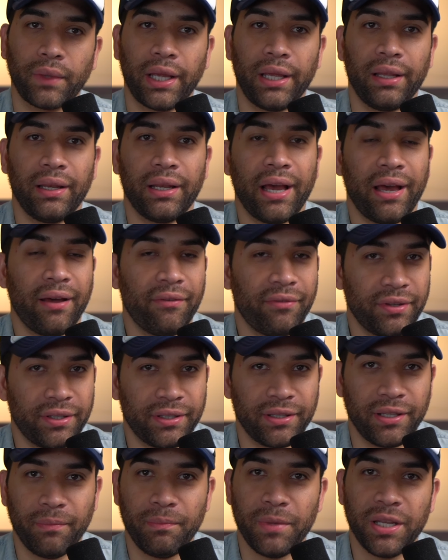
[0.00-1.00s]
And
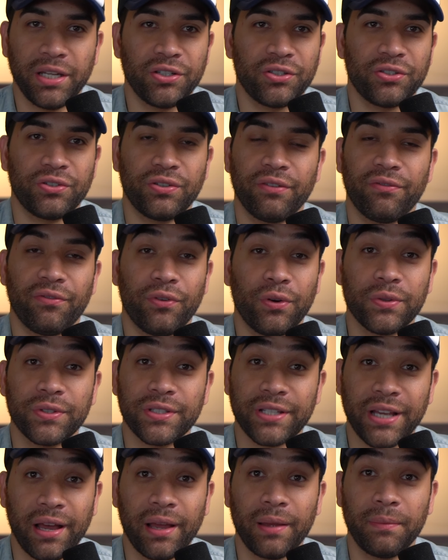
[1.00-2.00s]
having the ministry full
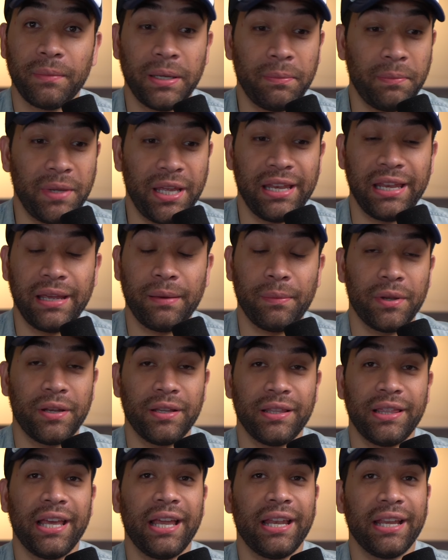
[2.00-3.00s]
time and being able
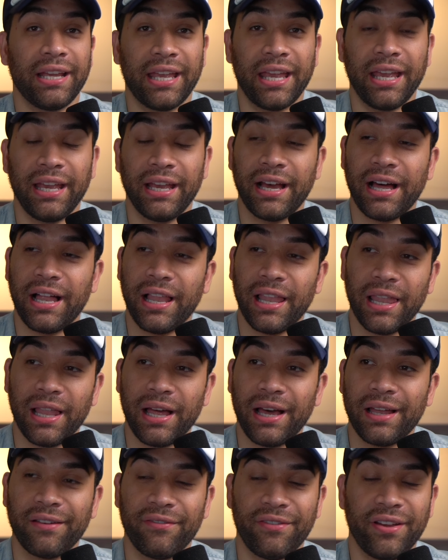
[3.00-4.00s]
to dedicate a
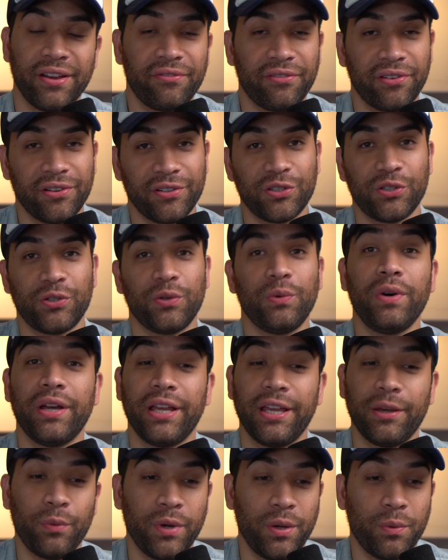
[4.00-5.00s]
lot of effort to
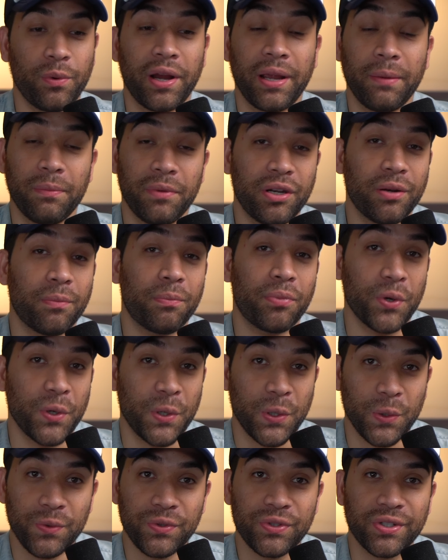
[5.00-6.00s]
it, we were able to
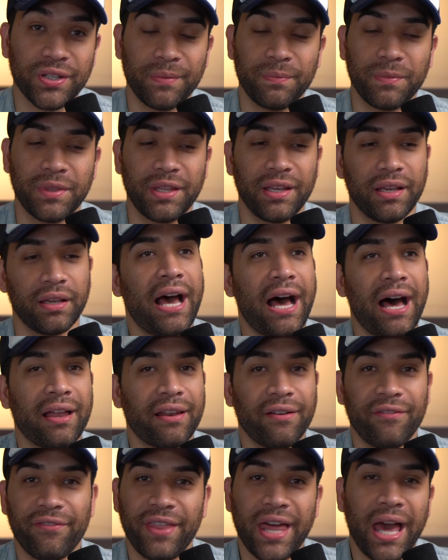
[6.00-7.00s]
produce something out
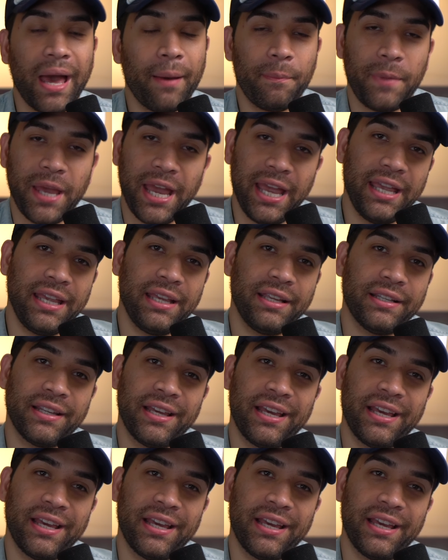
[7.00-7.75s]
of that pain.